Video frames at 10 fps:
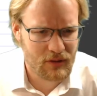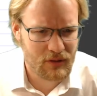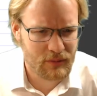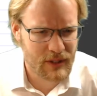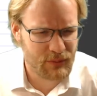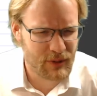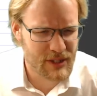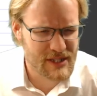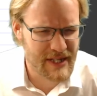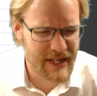But we
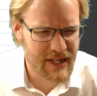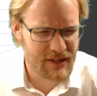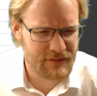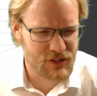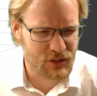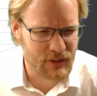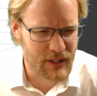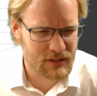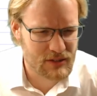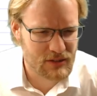want a negative
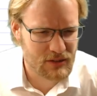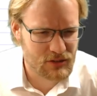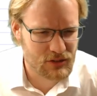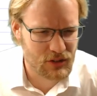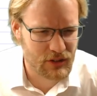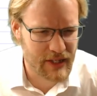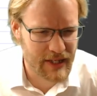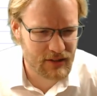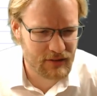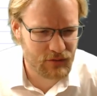2x. So
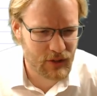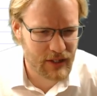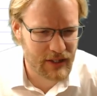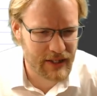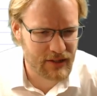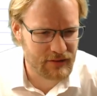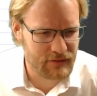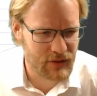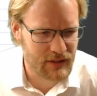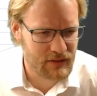negative 1, negative
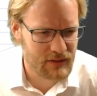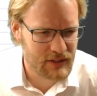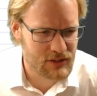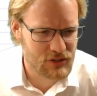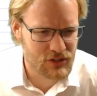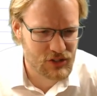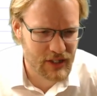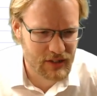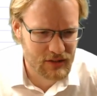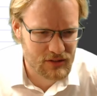1. Let's just
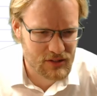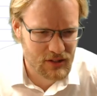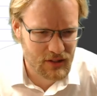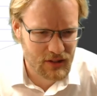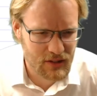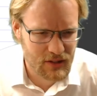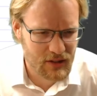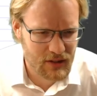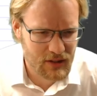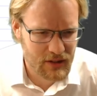check it.
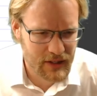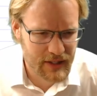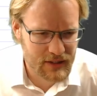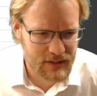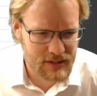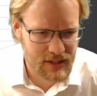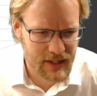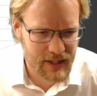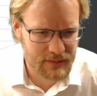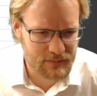X
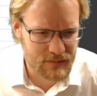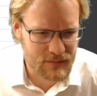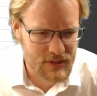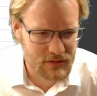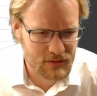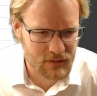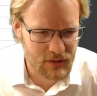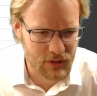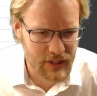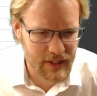times, what do
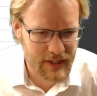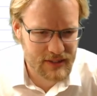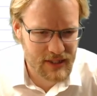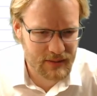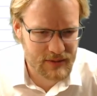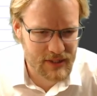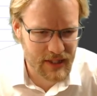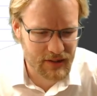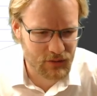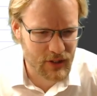we got? X times
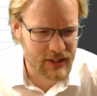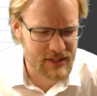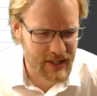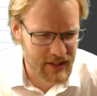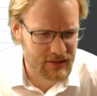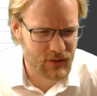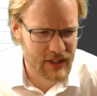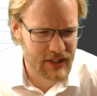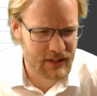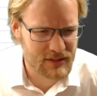negative 1 is negative
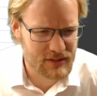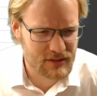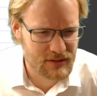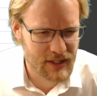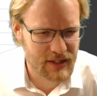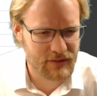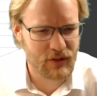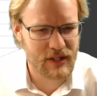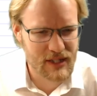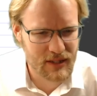1x. Negative
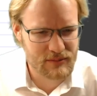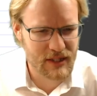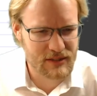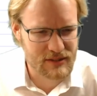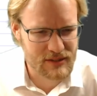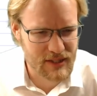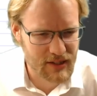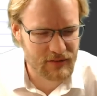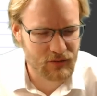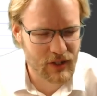1 times x is
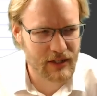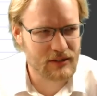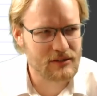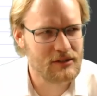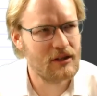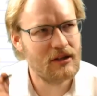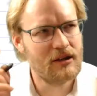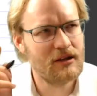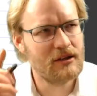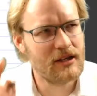negative 1x.
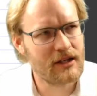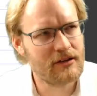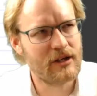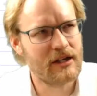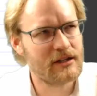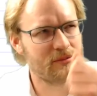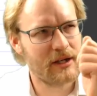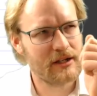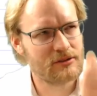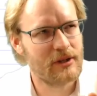Negative 1x
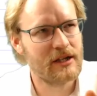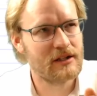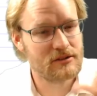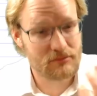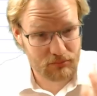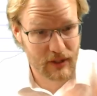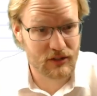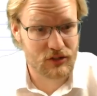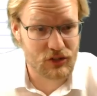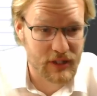minus 1x
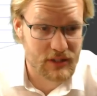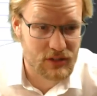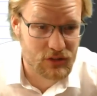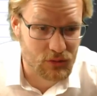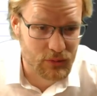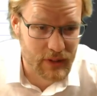minus 2x. Cool, we